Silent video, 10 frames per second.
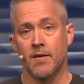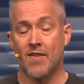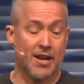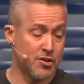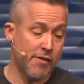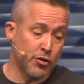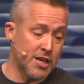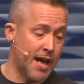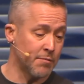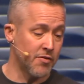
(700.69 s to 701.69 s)
In fact, several
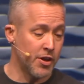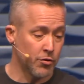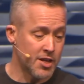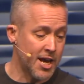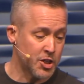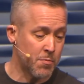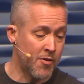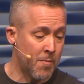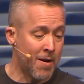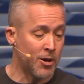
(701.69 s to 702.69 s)
times in the Old
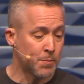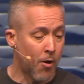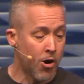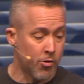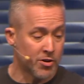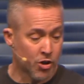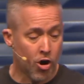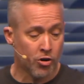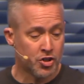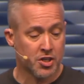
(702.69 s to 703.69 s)
Testament, the marriage partner is
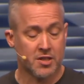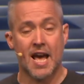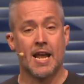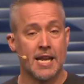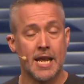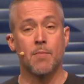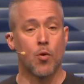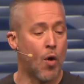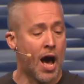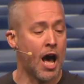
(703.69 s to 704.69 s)
called just that in
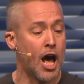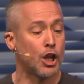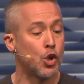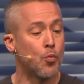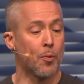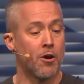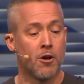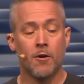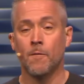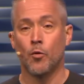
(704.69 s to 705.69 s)
Hebrew, ahalup,
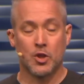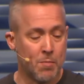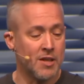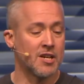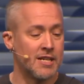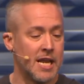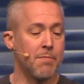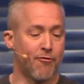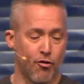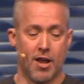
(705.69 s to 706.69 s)
which means a
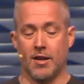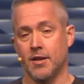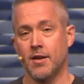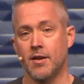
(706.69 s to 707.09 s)
deep friend.